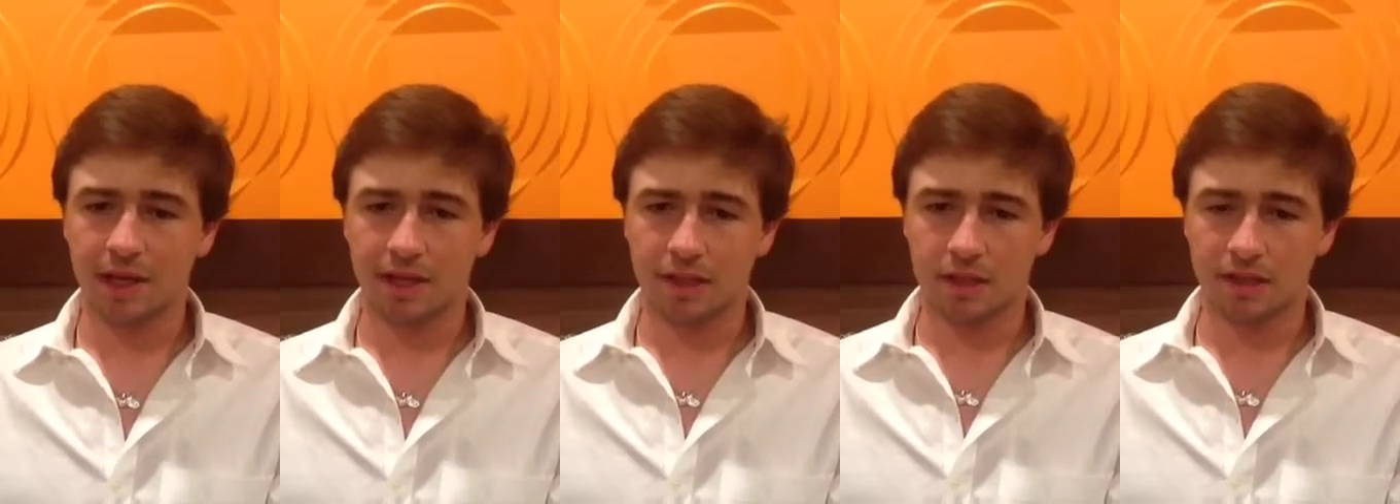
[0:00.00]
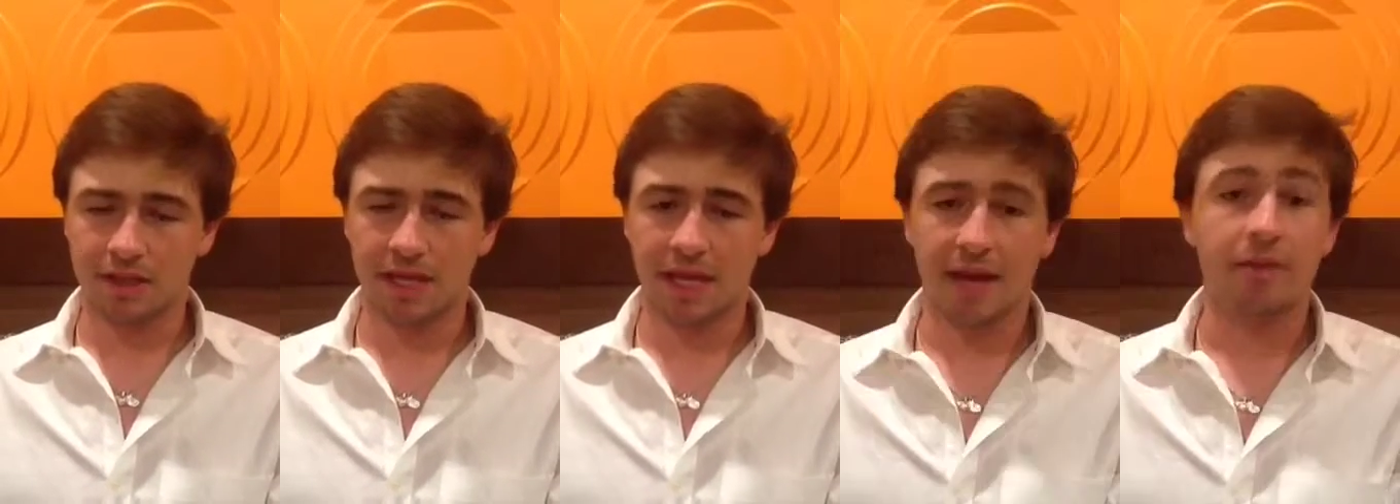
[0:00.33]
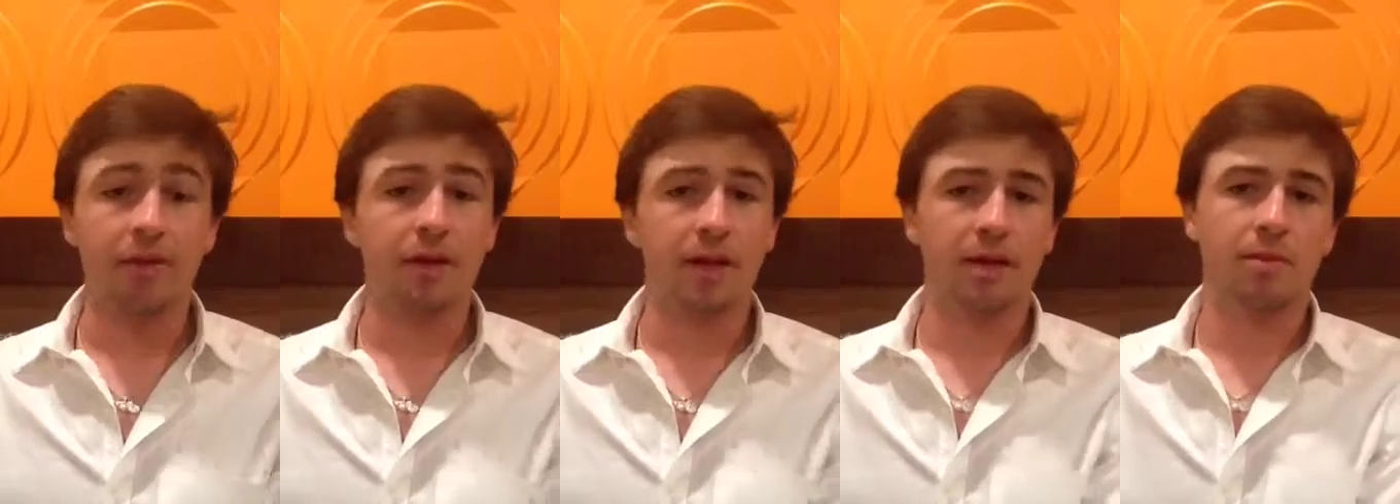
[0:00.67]
And, you know, take
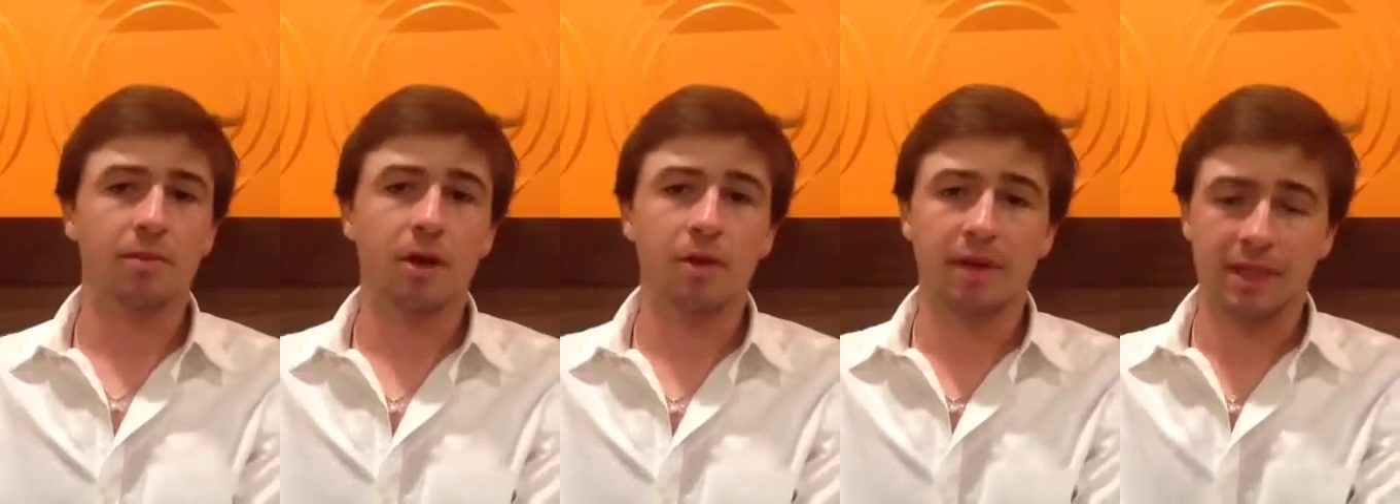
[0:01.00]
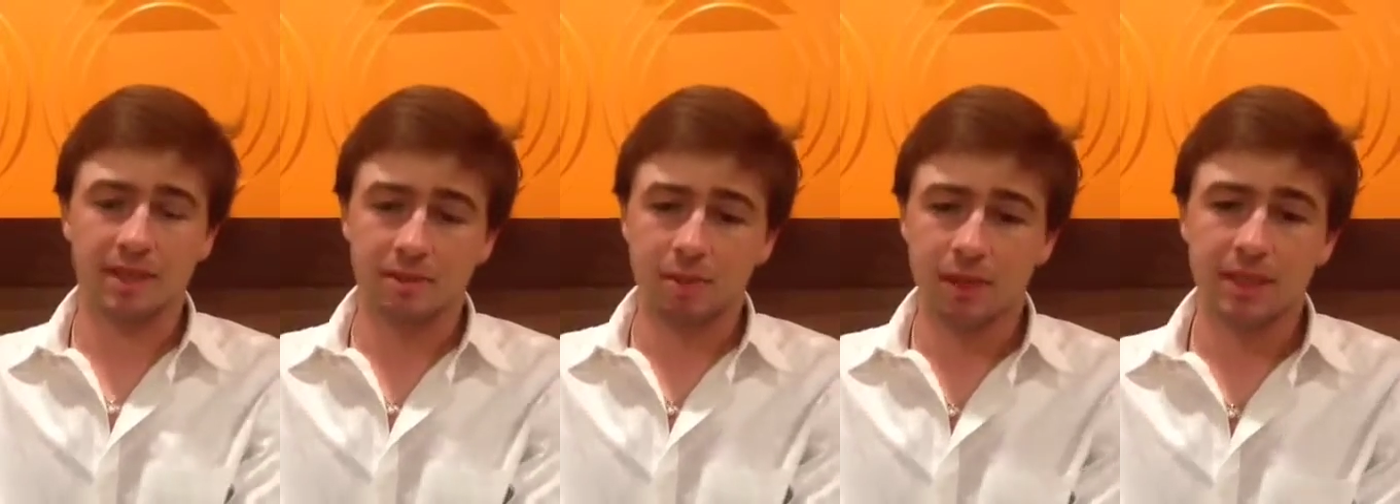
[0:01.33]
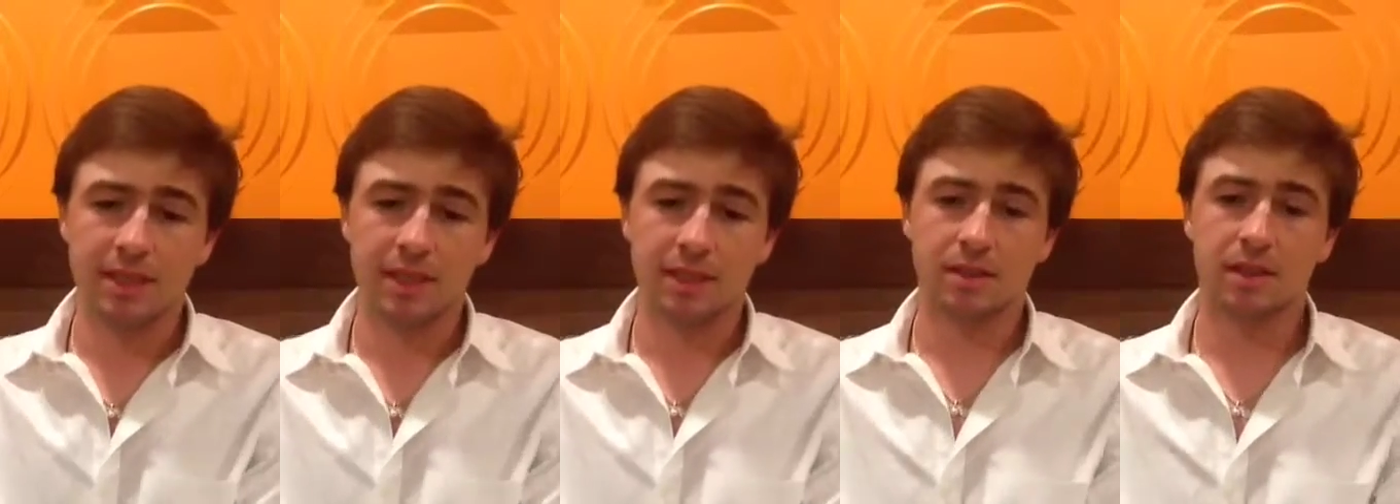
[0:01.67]
every moment as a
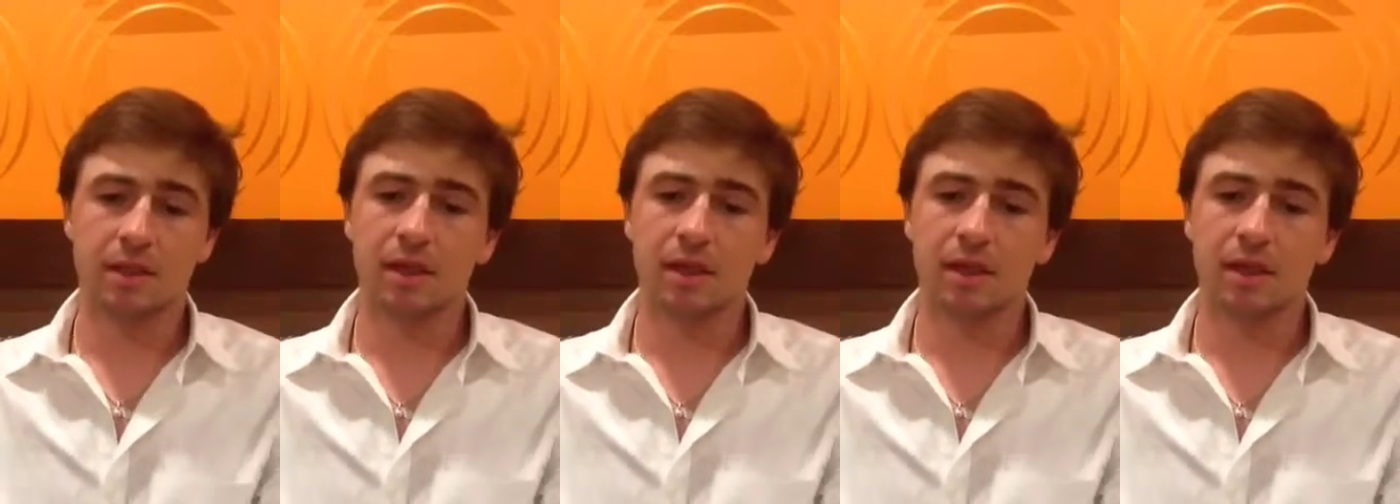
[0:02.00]
blessing.